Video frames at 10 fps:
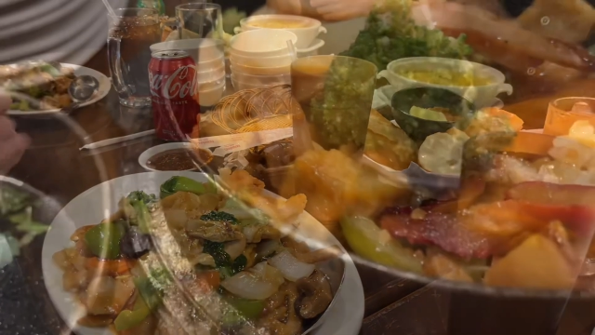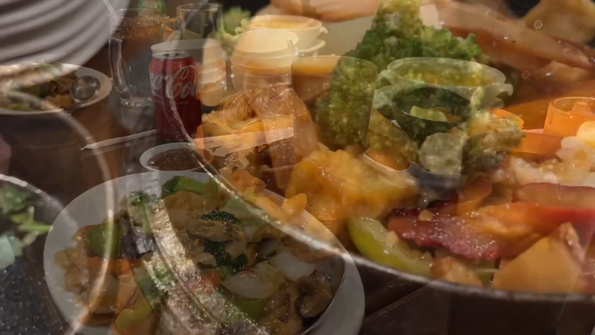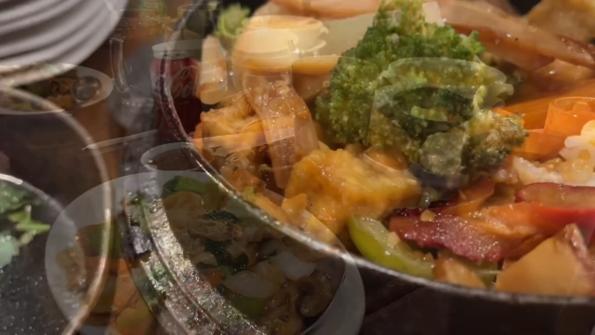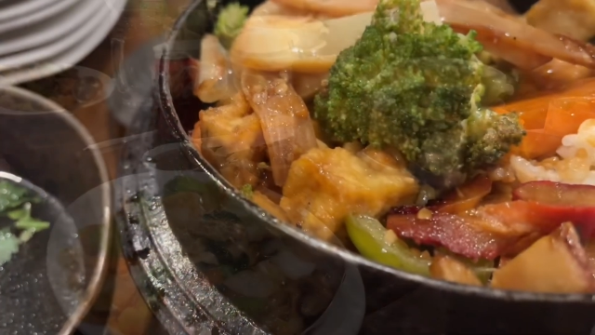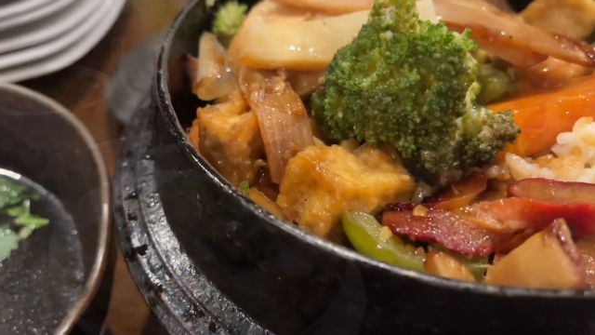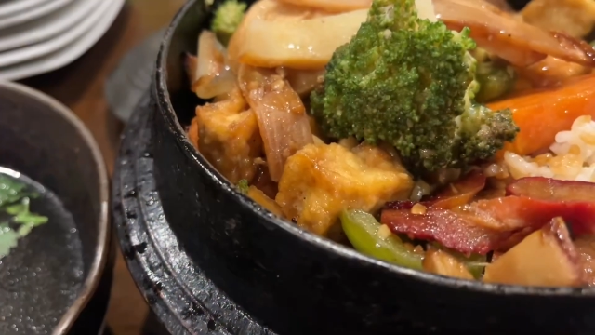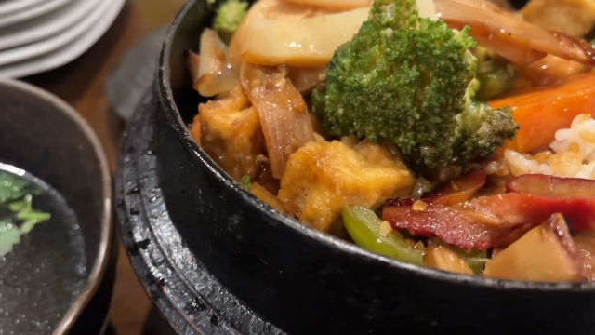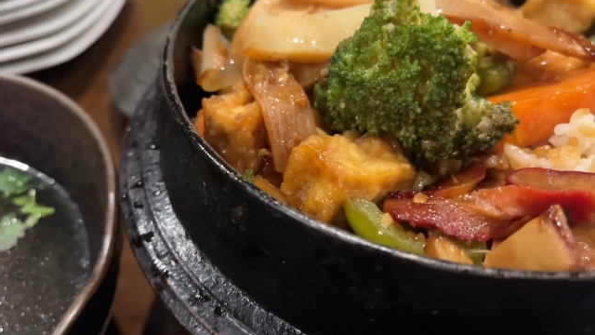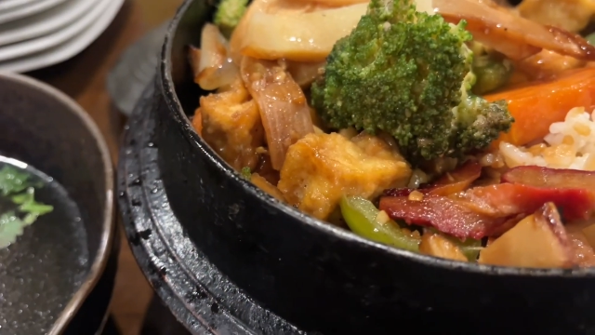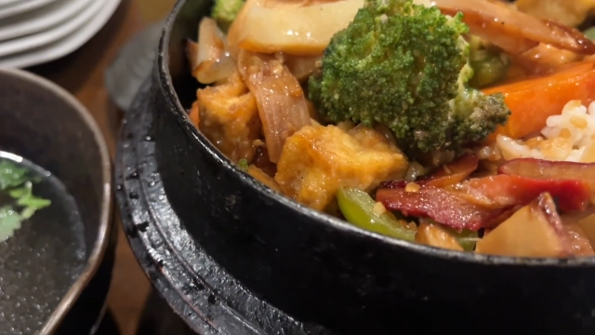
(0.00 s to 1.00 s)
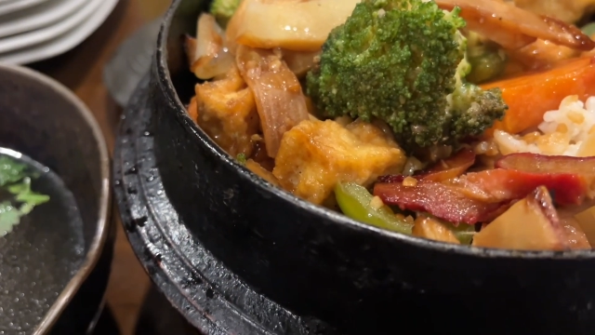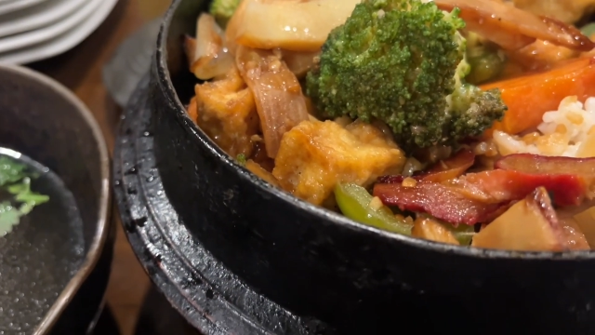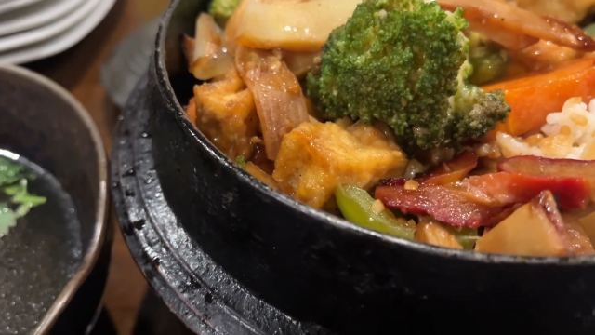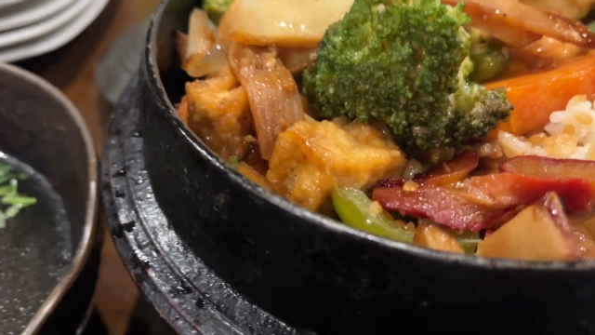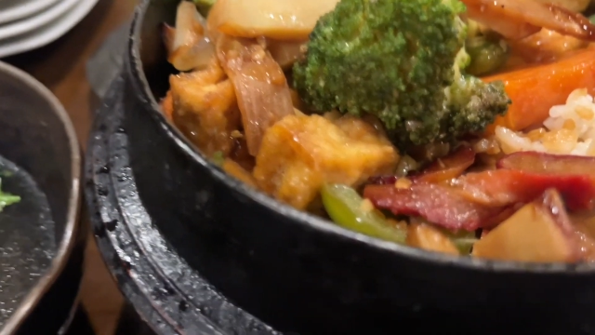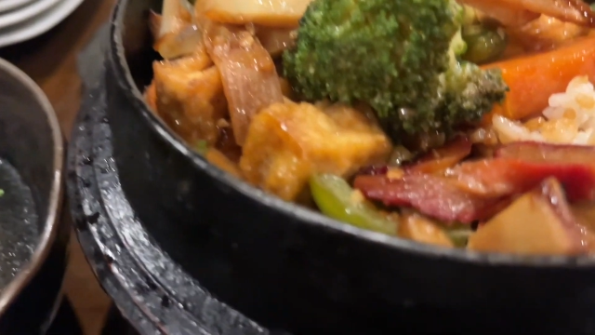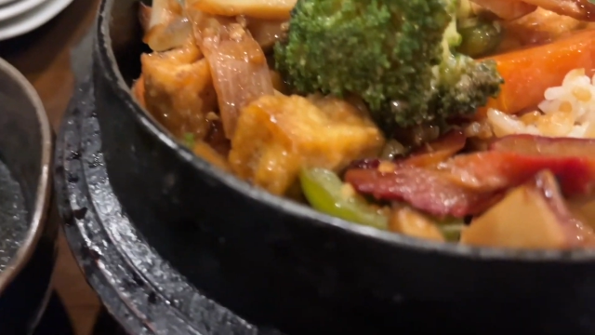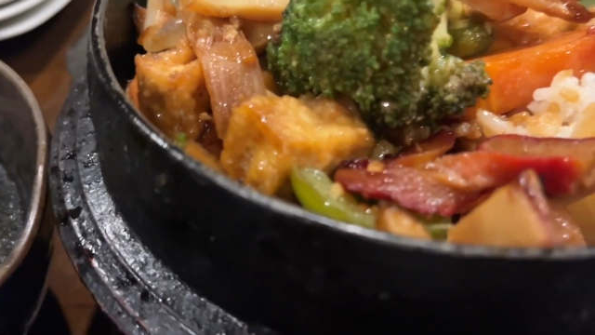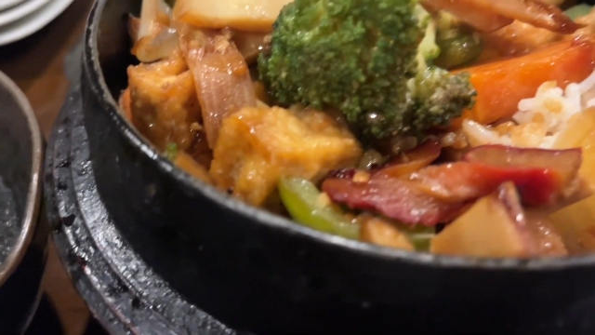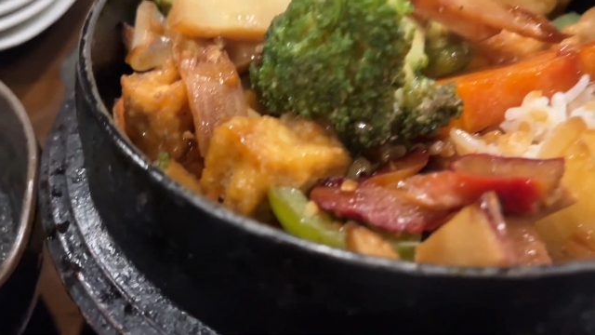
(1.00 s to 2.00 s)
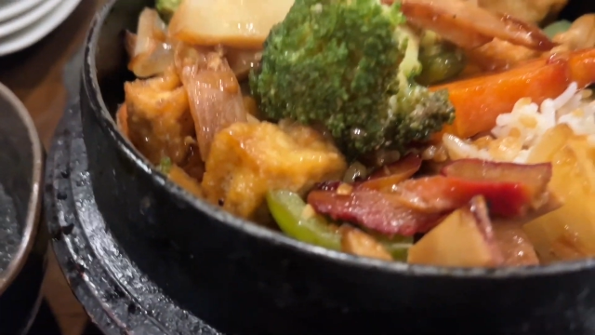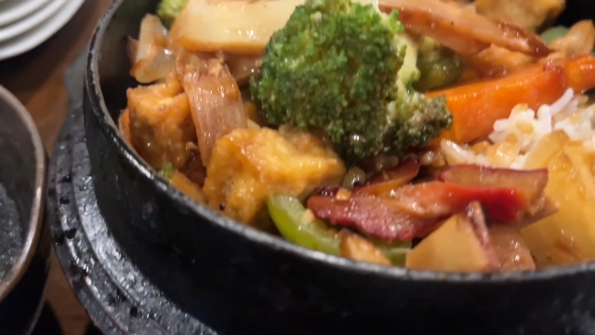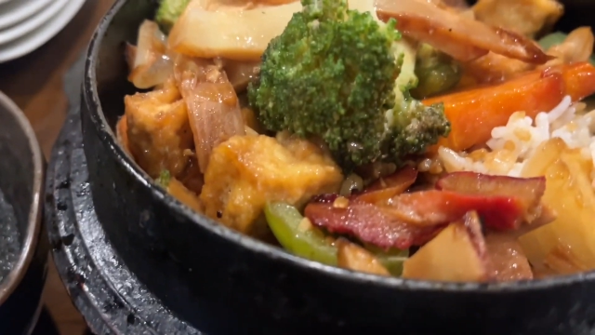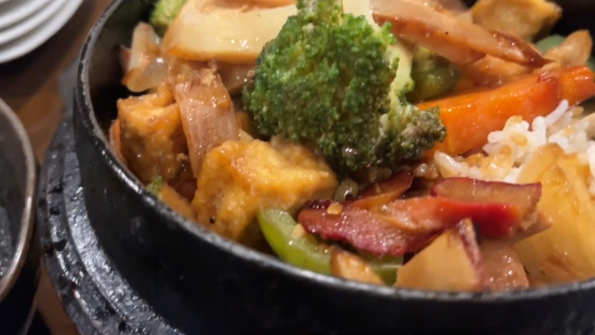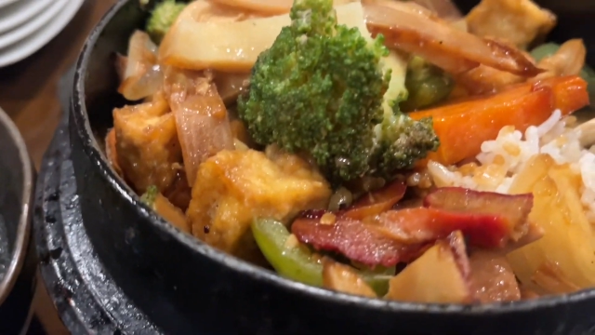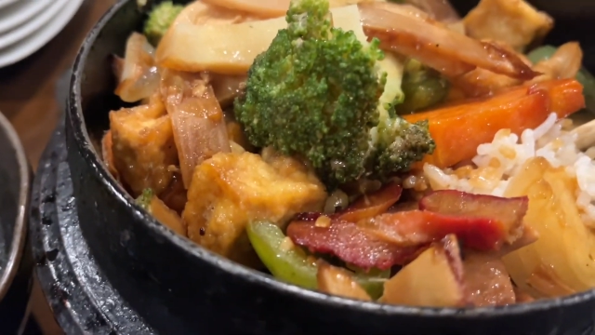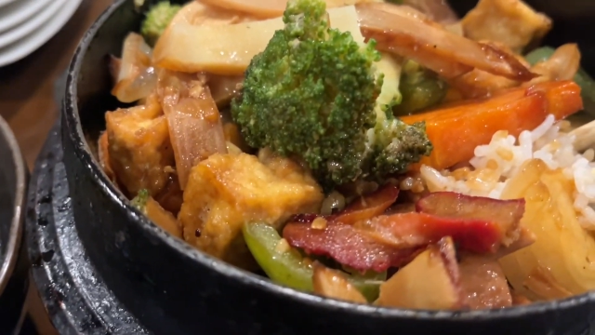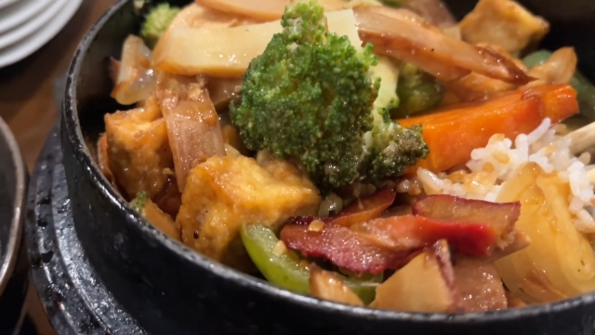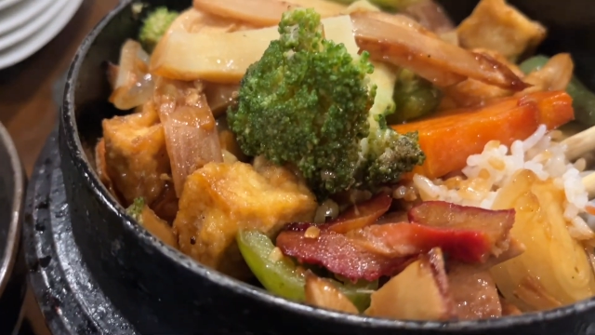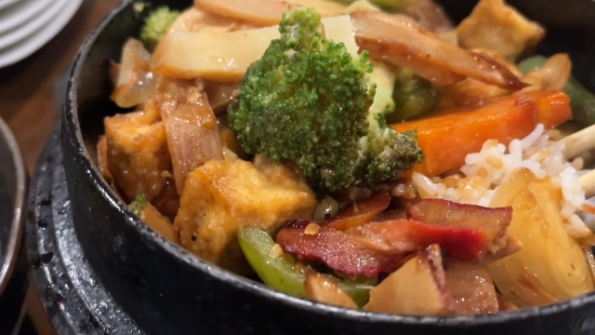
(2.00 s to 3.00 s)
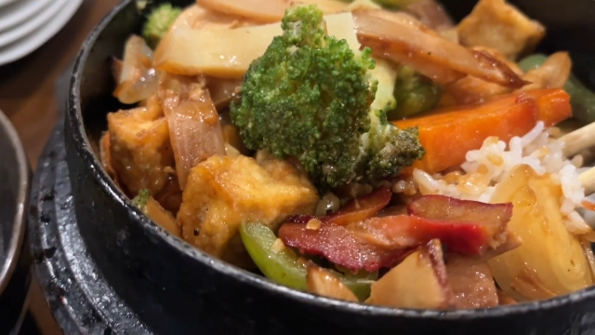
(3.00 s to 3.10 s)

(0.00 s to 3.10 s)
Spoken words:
(no speaker visible)